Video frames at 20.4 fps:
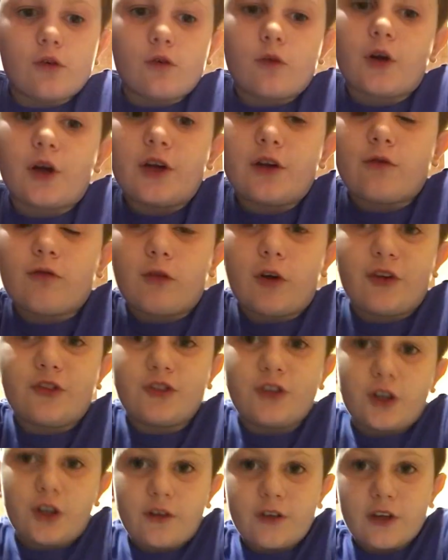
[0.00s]
great
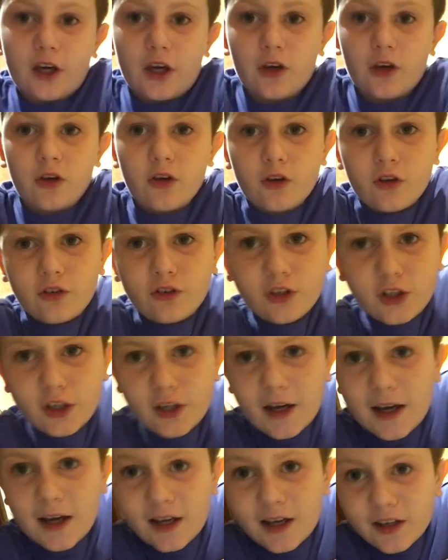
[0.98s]
rest of your day. See you
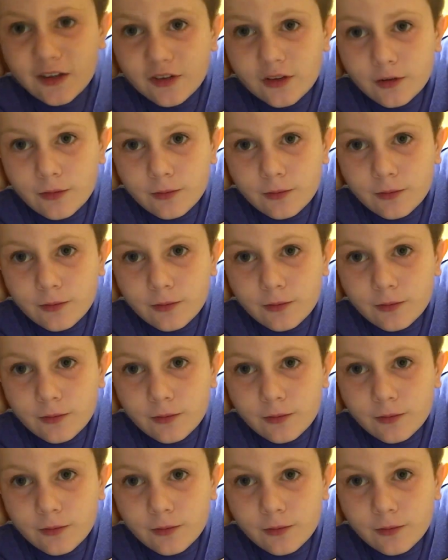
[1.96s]
guys.